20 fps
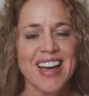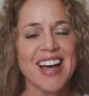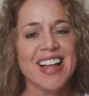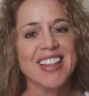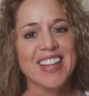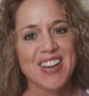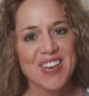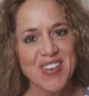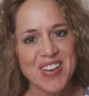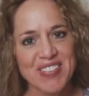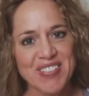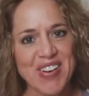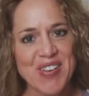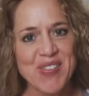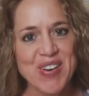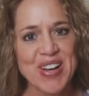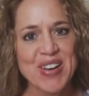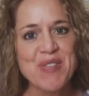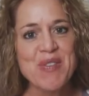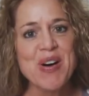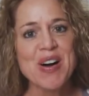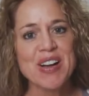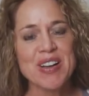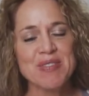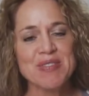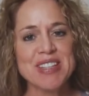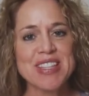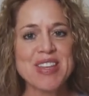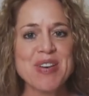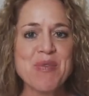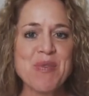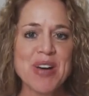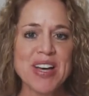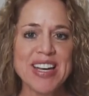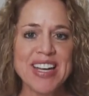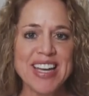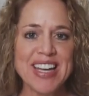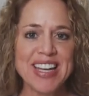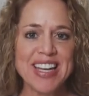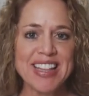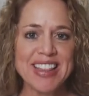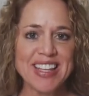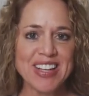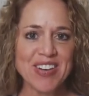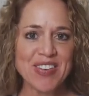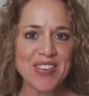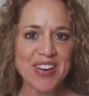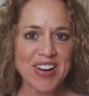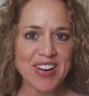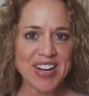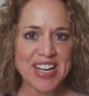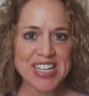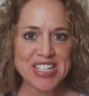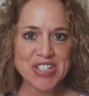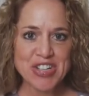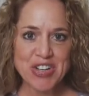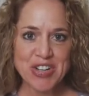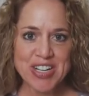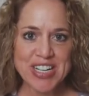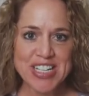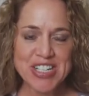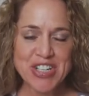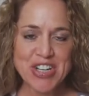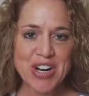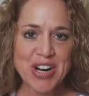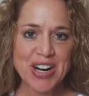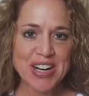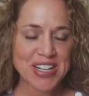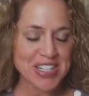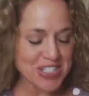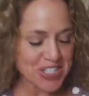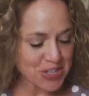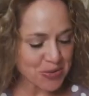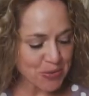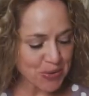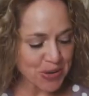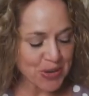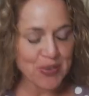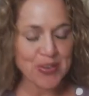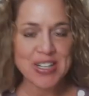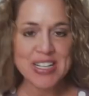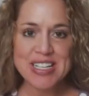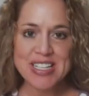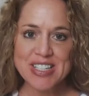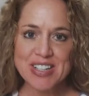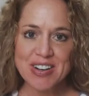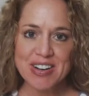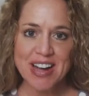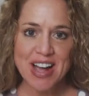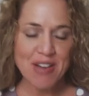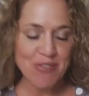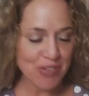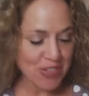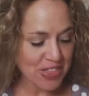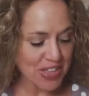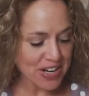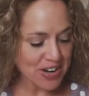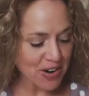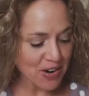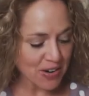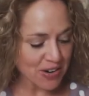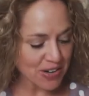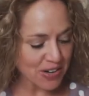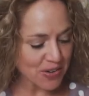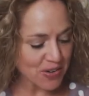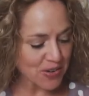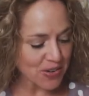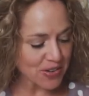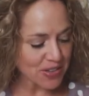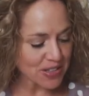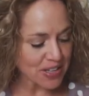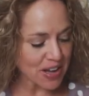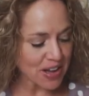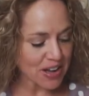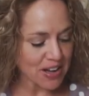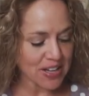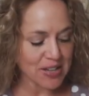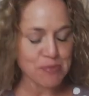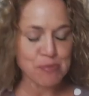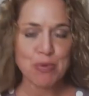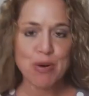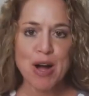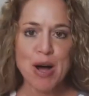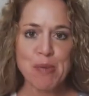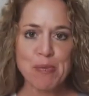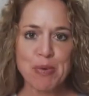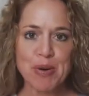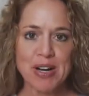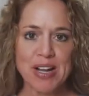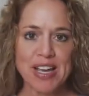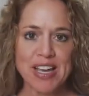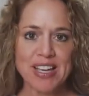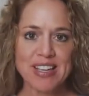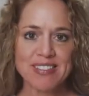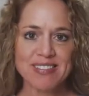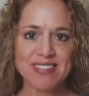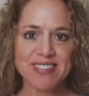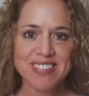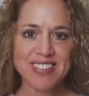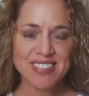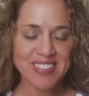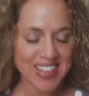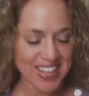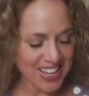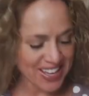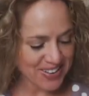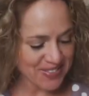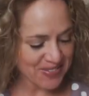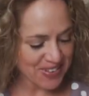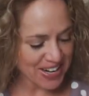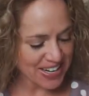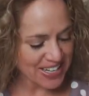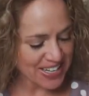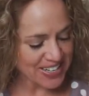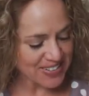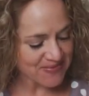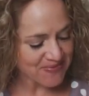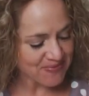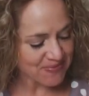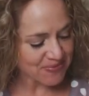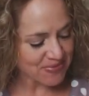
Hello, everyone. Welcome to the 180 Literary and Jury Charge. We're going to start off with an article on property. Okay, ready?